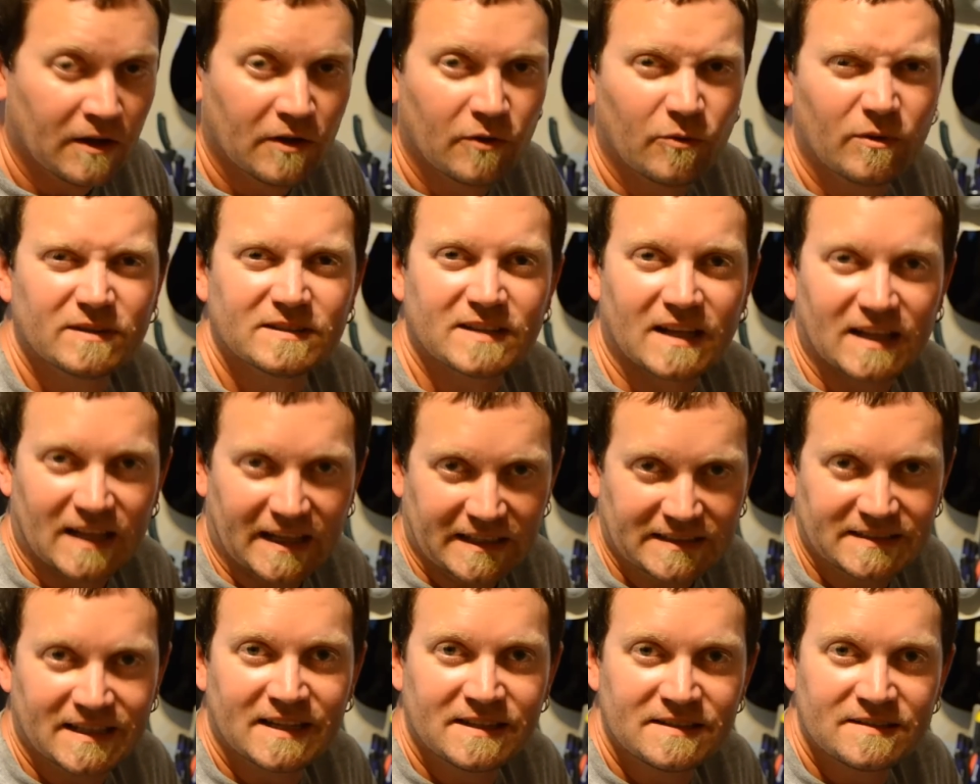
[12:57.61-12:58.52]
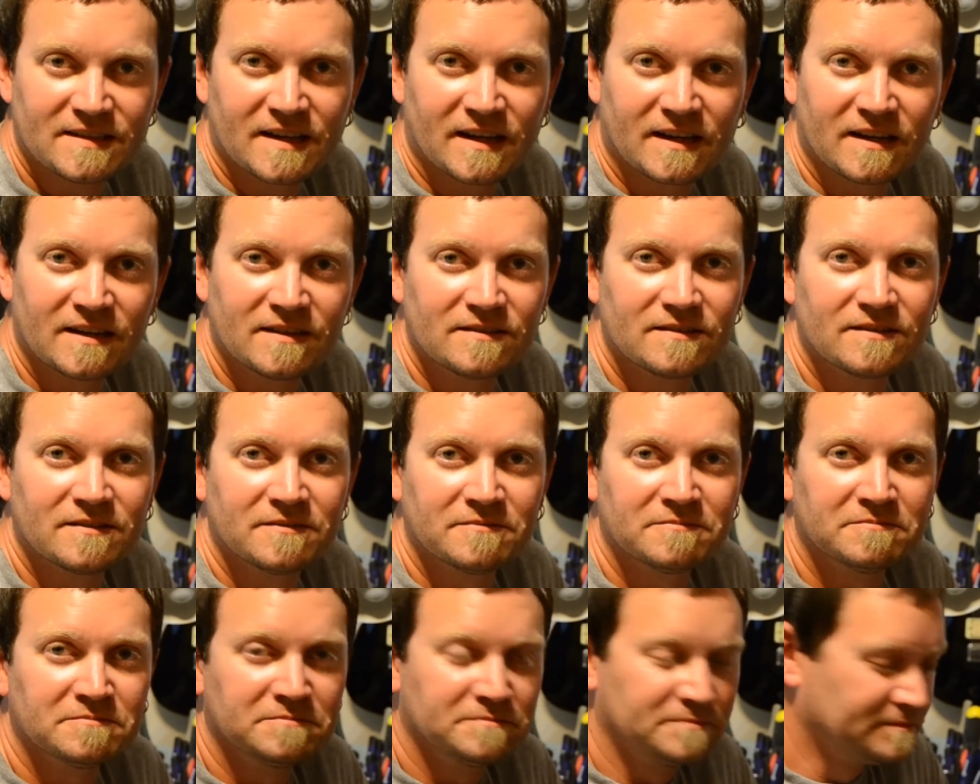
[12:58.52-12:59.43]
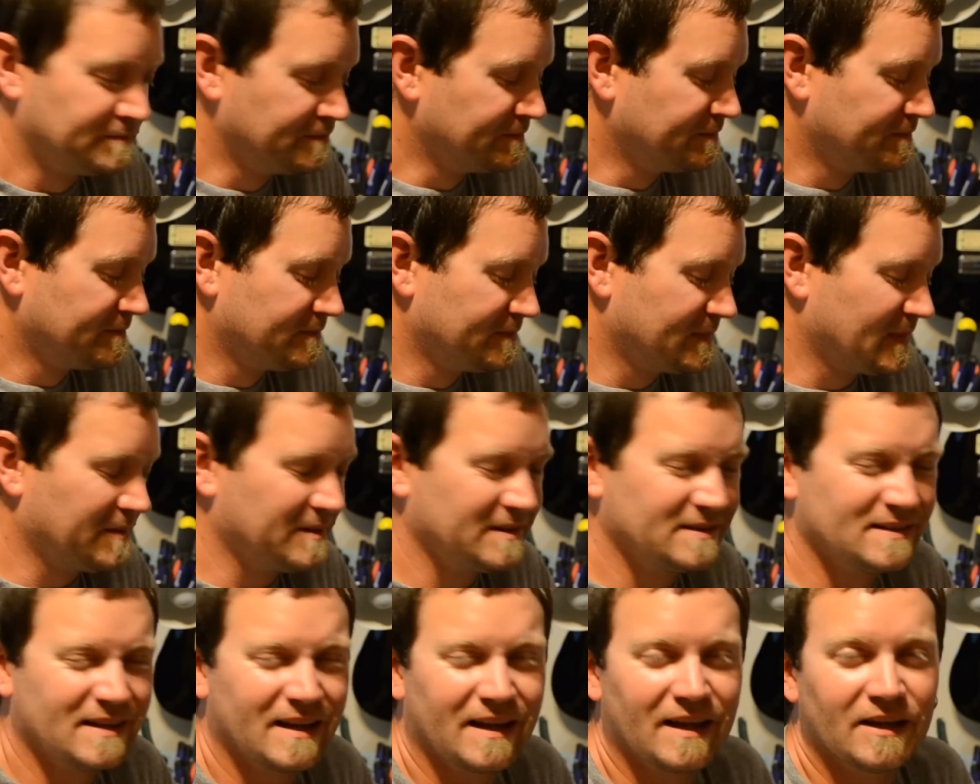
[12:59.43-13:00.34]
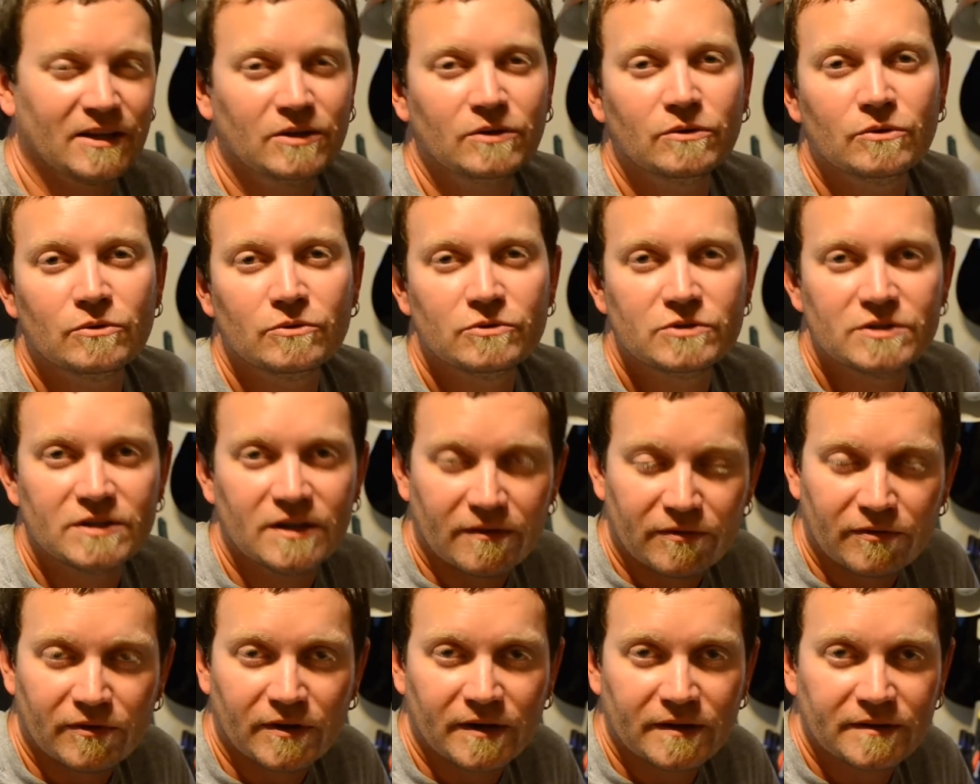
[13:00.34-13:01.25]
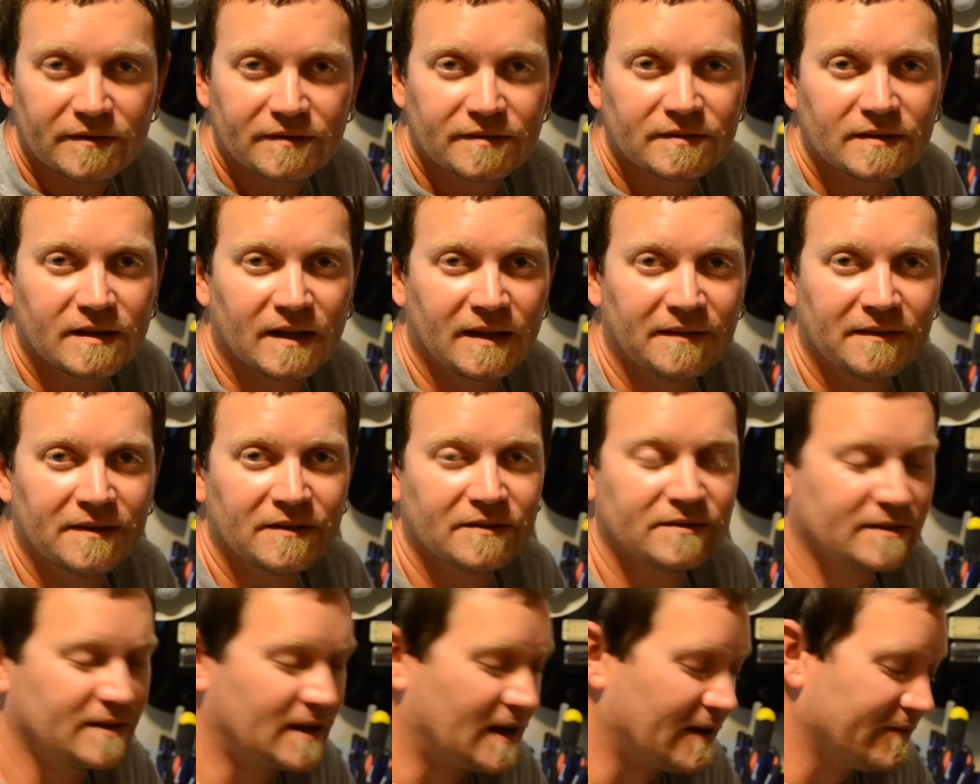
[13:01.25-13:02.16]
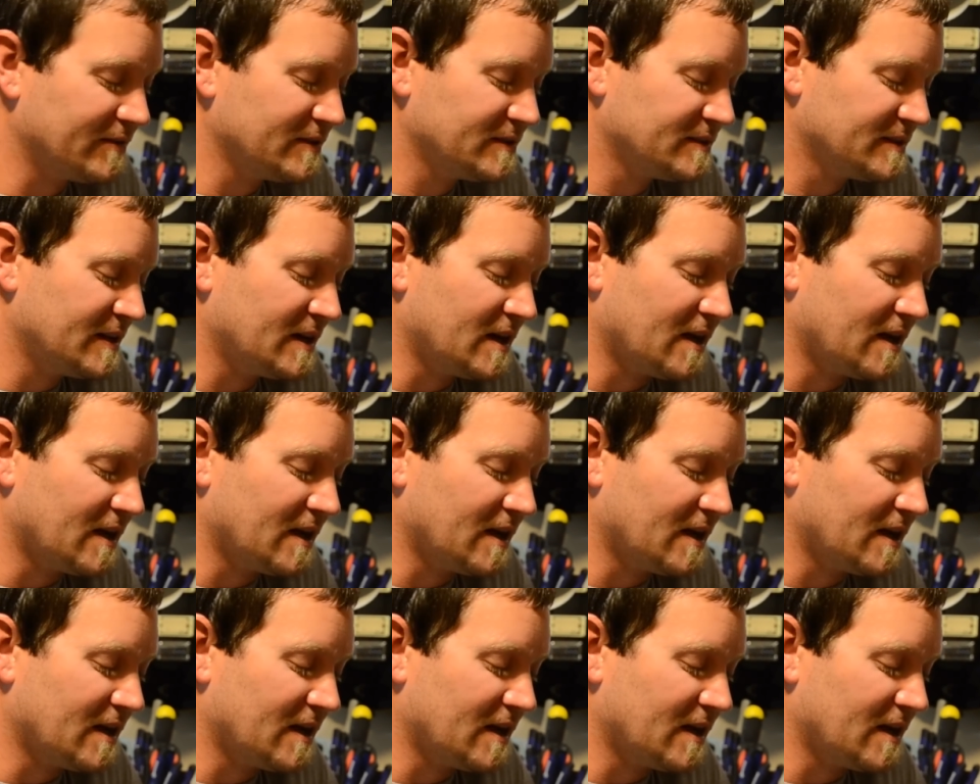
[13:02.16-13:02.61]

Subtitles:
What is that, like 10 seconds? I mean, it's not a huge difference, and there's obviously an